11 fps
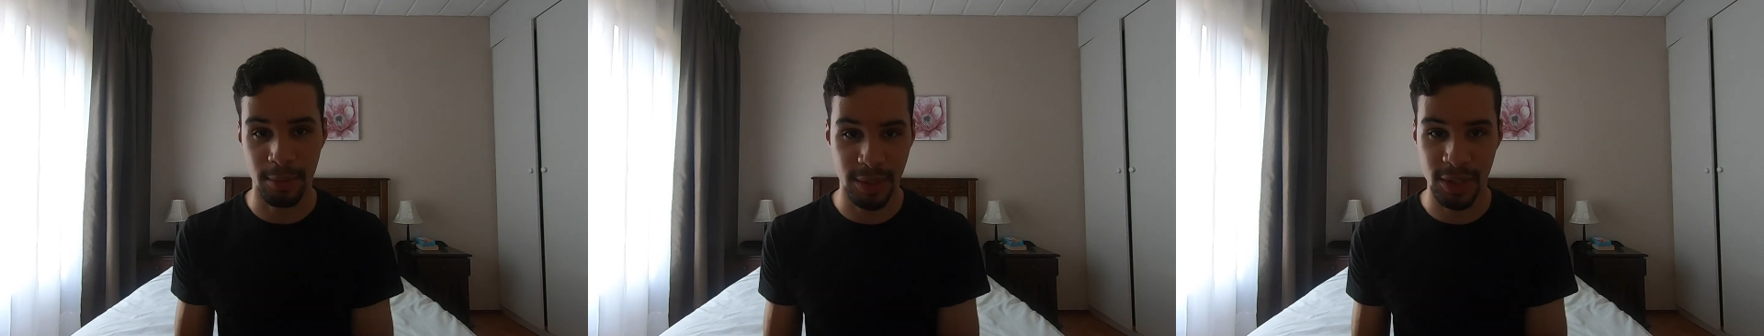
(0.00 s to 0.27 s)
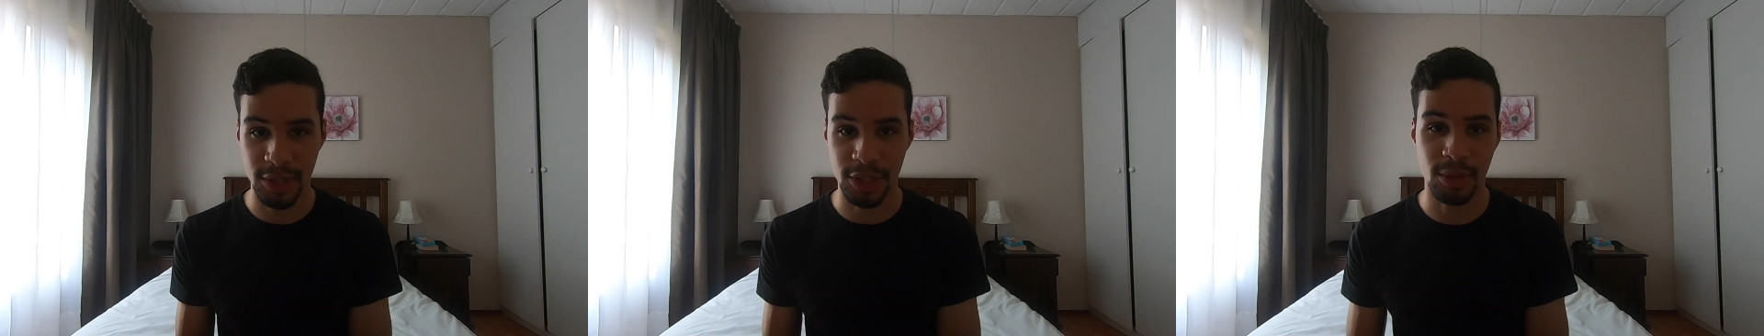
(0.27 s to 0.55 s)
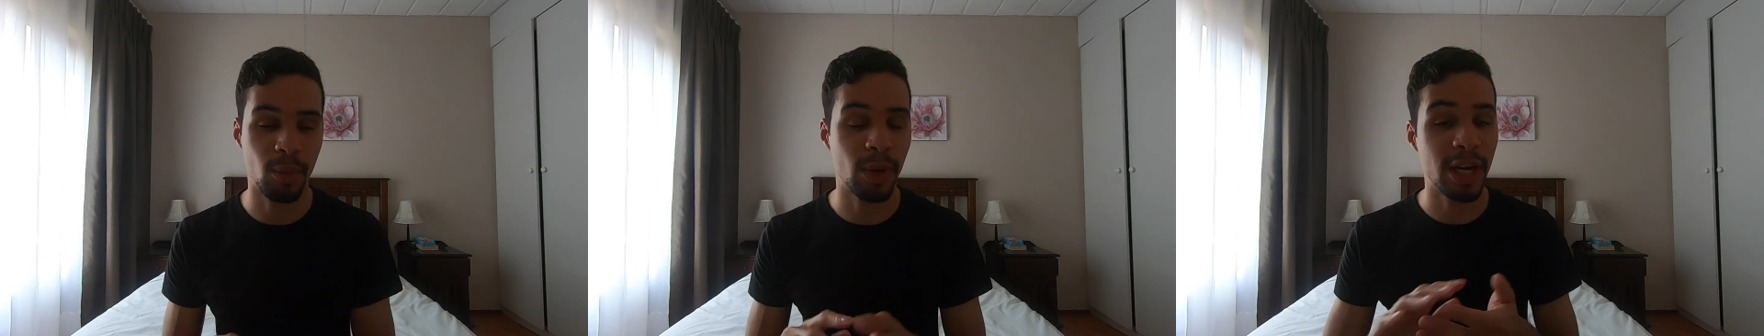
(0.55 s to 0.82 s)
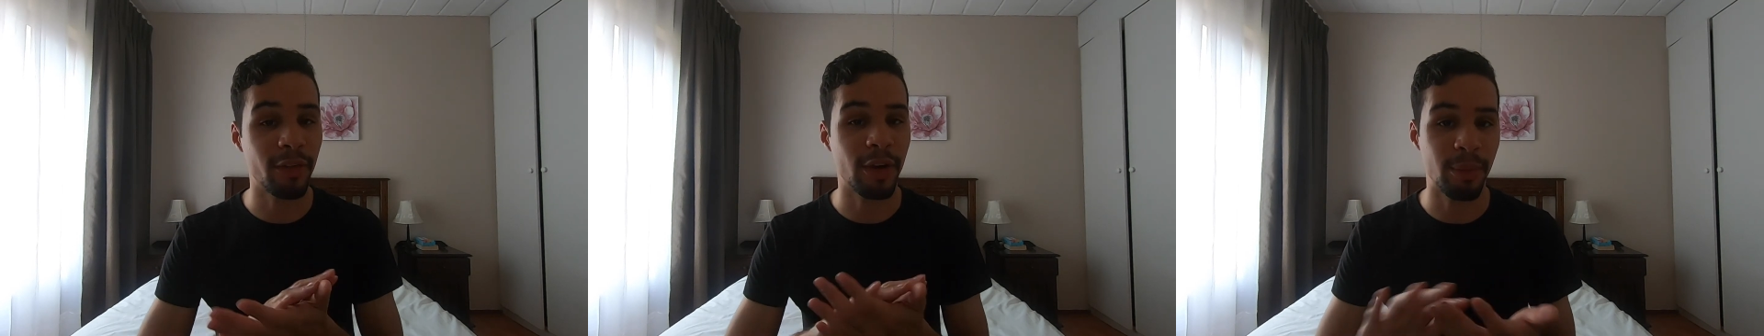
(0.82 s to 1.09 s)
position,
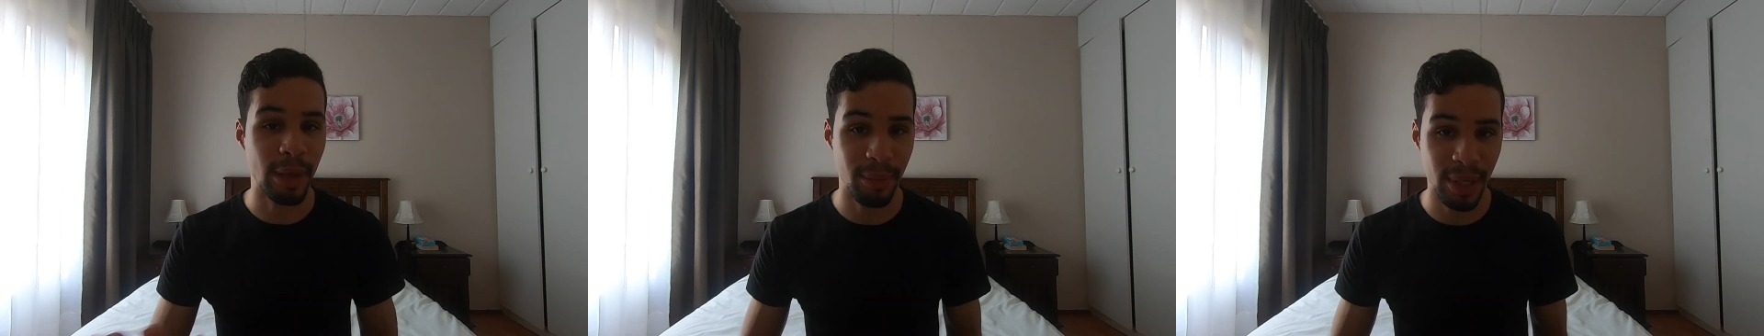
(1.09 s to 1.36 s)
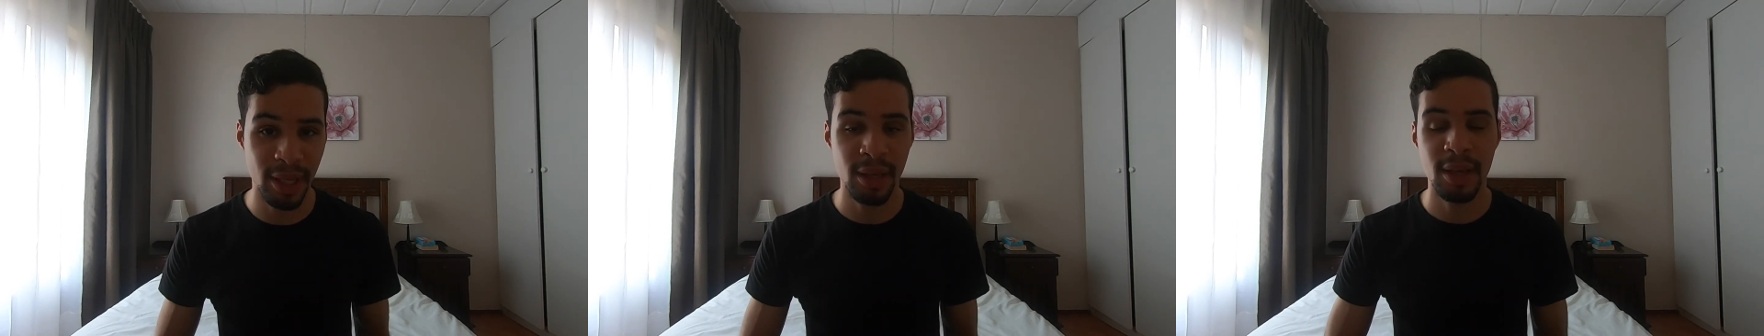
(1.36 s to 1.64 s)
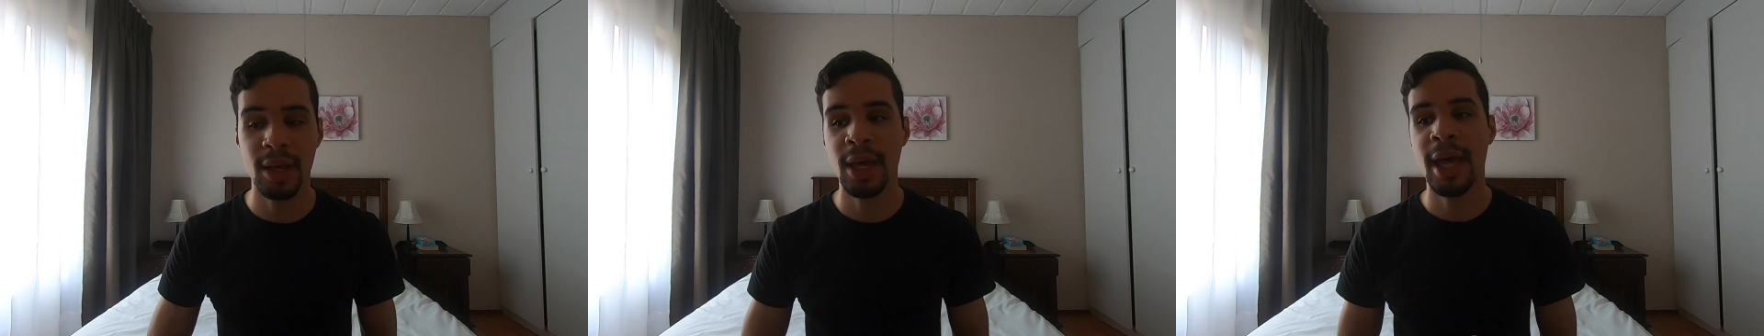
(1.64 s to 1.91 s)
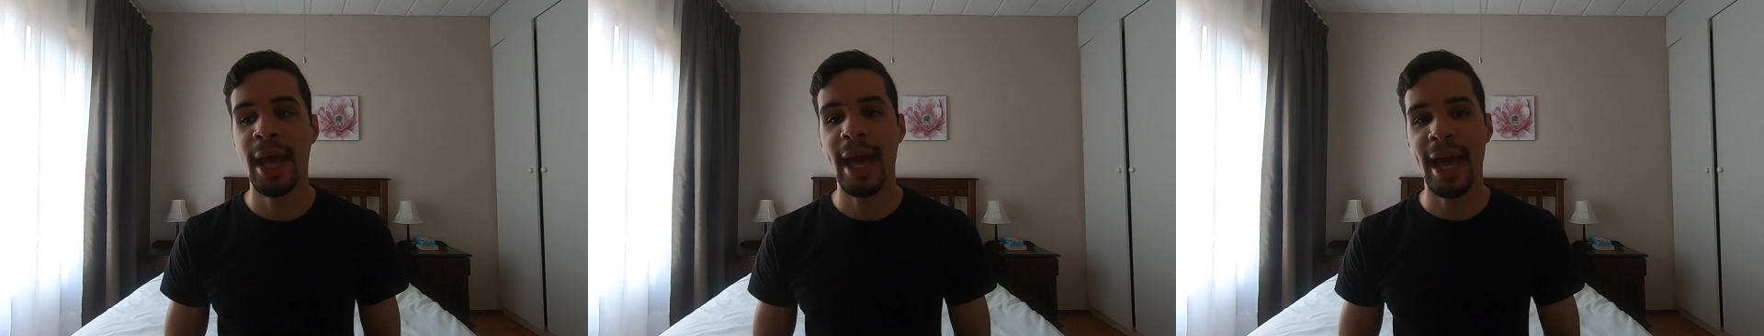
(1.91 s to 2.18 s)
whatever it may be,
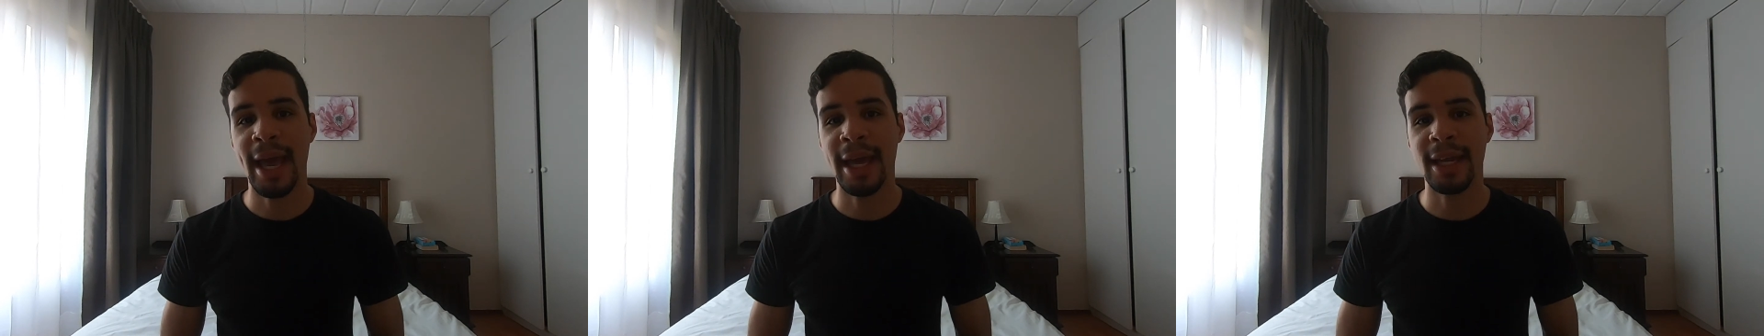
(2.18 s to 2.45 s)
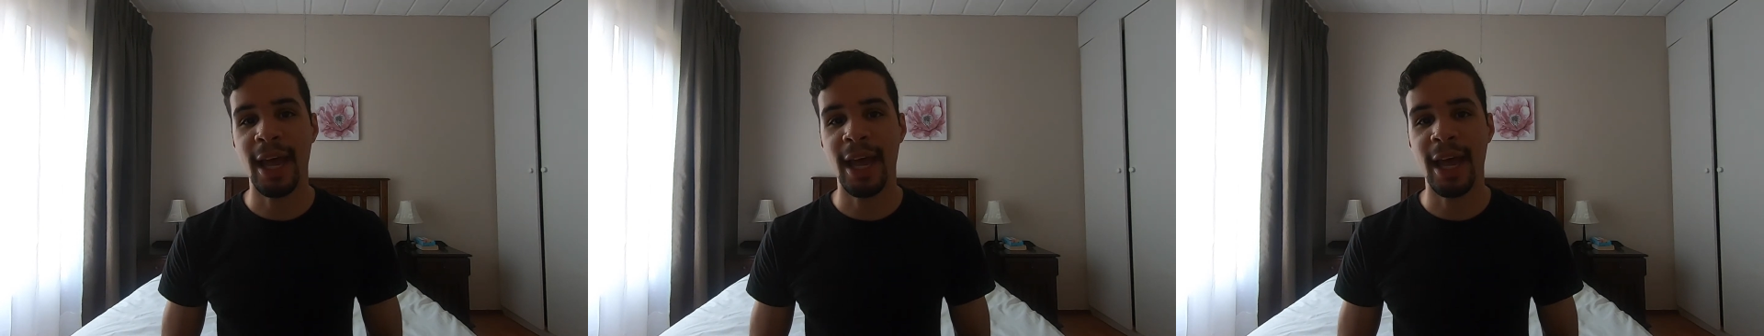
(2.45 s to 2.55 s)
and